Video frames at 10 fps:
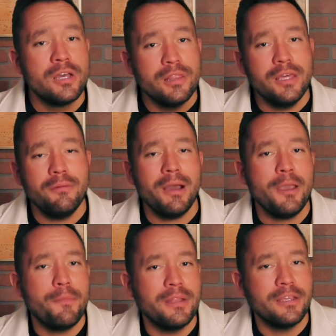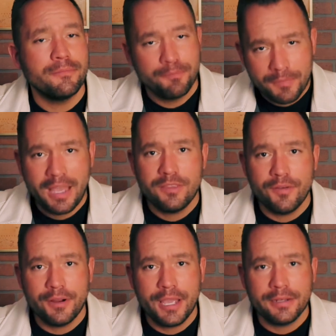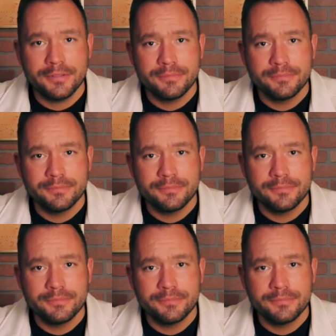then my opinion at the very end.